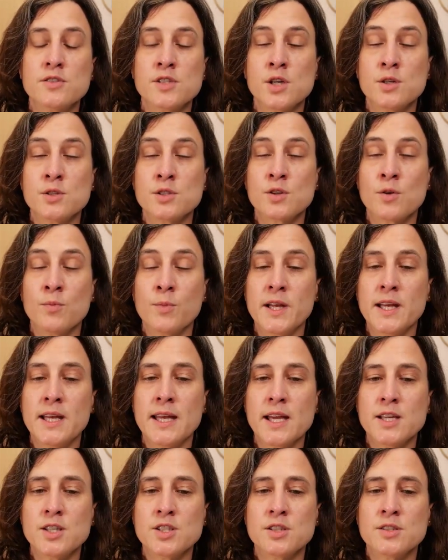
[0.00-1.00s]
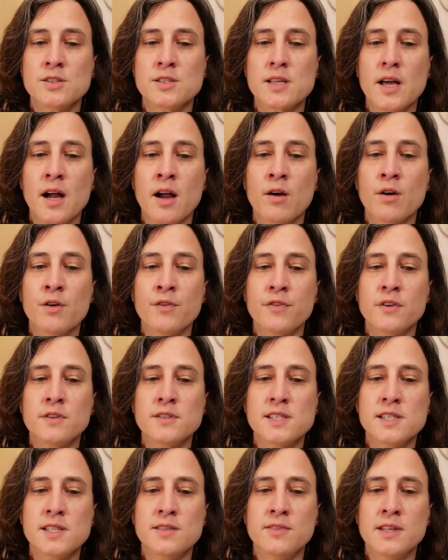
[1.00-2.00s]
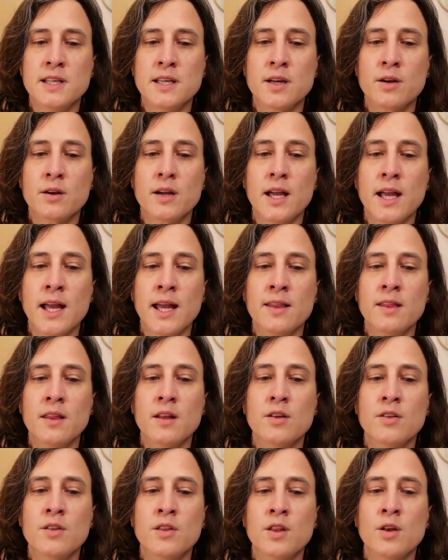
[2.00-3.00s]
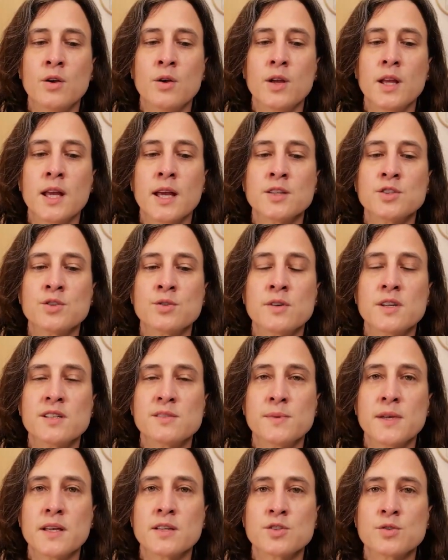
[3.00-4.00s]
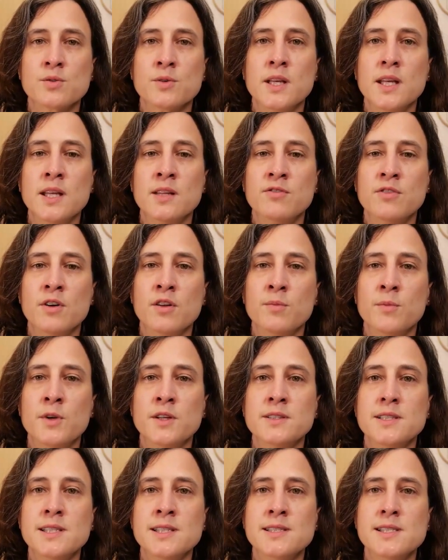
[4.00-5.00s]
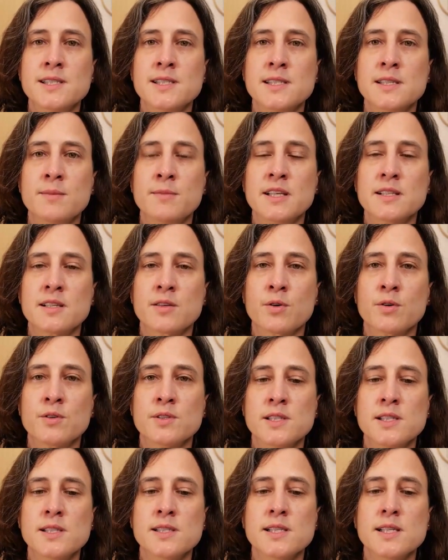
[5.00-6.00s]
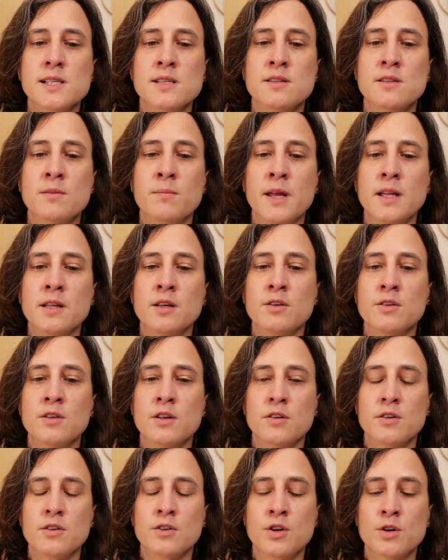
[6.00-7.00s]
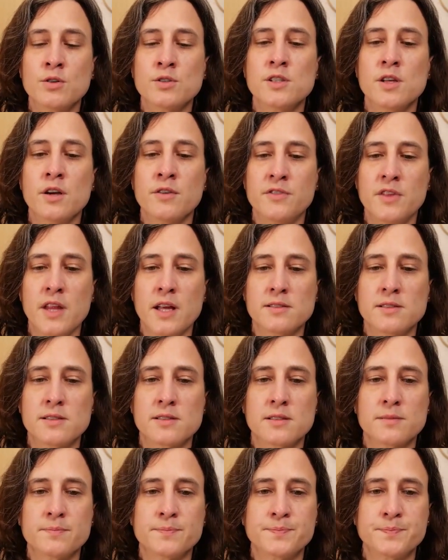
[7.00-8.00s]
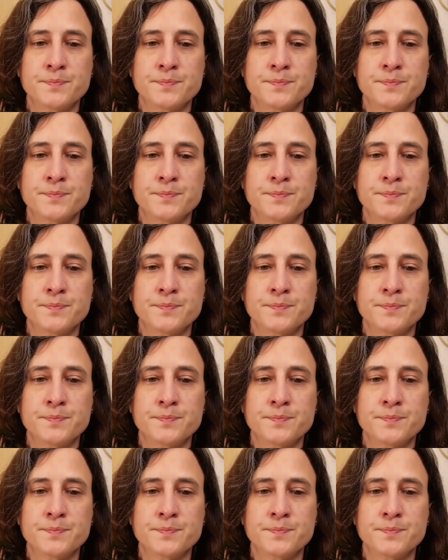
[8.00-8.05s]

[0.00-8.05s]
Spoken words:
Those complications are often severe, and the cardiorespiratory involvement in systemic sclerosis is the main cause of death.